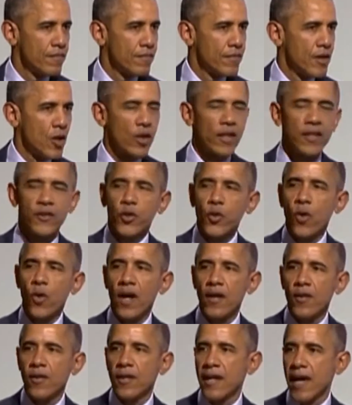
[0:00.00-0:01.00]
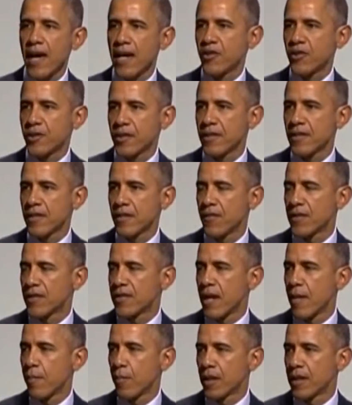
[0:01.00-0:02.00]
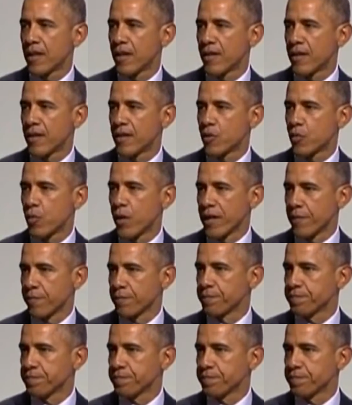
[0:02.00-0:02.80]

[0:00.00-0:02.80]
Nearly 200 nations have assembled here this week.